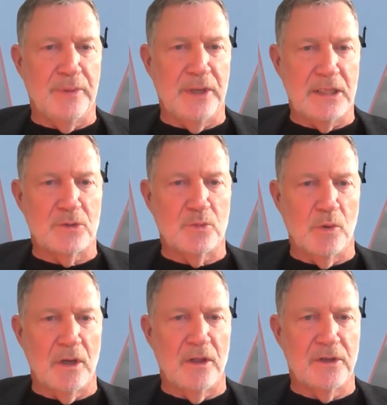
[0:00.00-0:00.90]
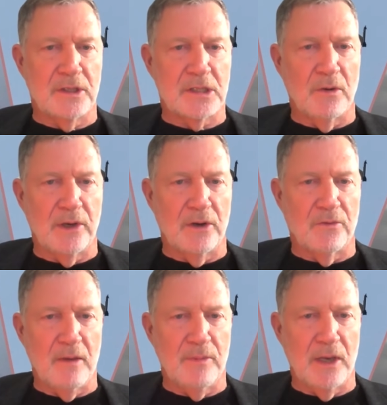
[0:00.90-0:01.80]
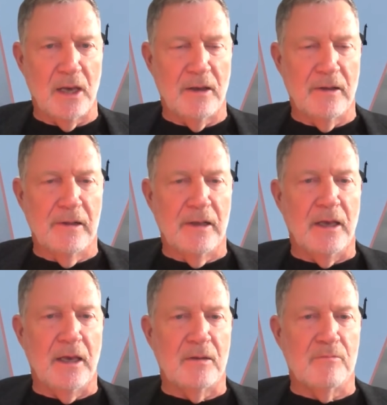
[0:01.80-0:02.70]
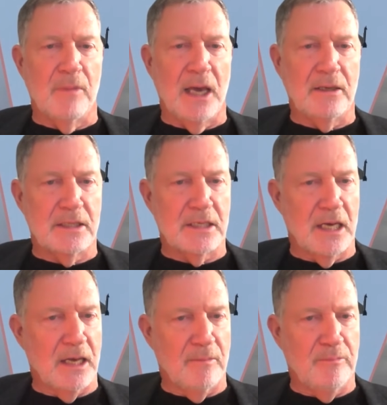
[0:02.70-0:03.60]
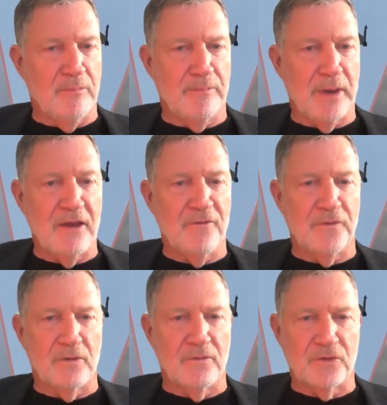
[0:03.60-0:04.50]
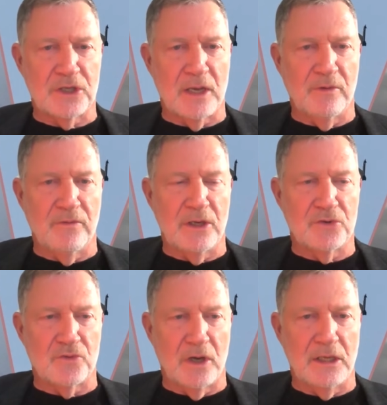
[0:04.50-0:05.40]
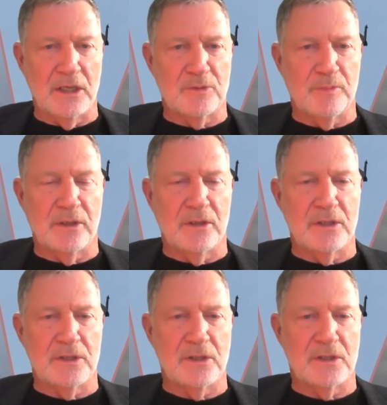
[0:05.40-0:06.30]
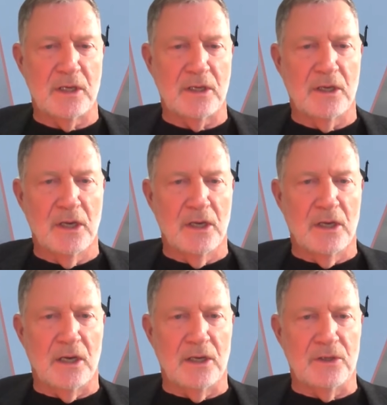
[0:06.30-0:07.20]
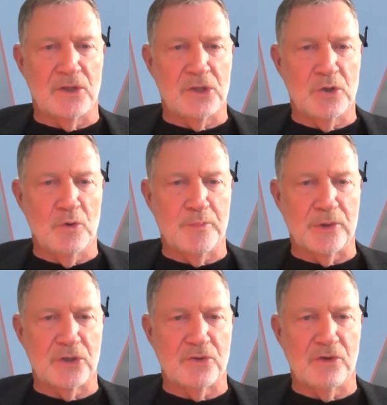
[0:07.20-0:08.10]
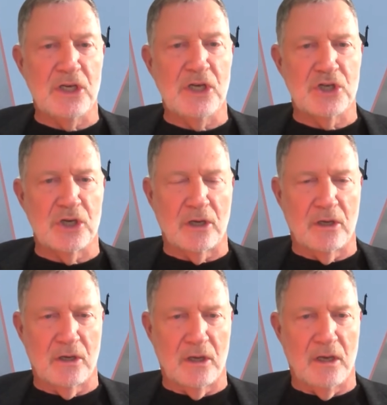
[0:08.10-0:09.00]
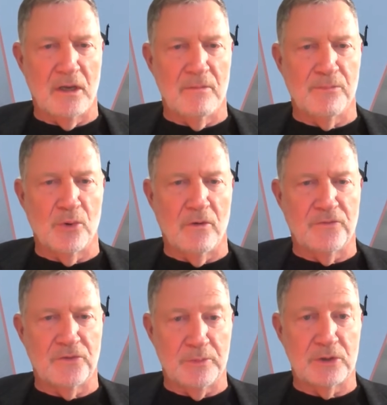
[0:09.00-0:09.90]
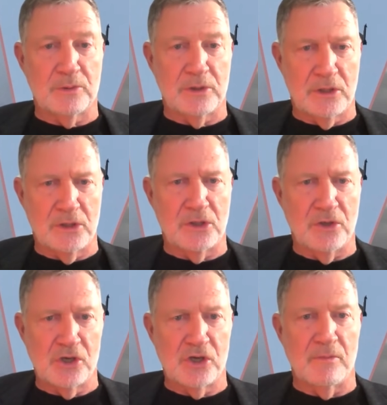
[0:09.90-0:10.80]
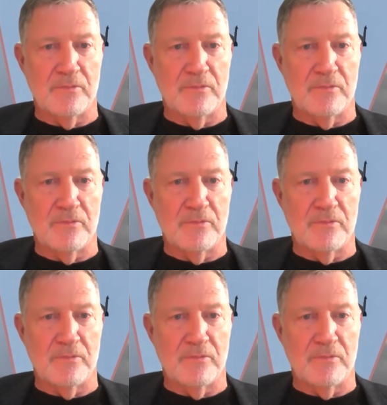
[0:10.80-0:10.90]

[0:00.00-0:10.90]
peace with Saudi Arabia. It might be painful for some of the Israelis, but this is a super strategic of super strategic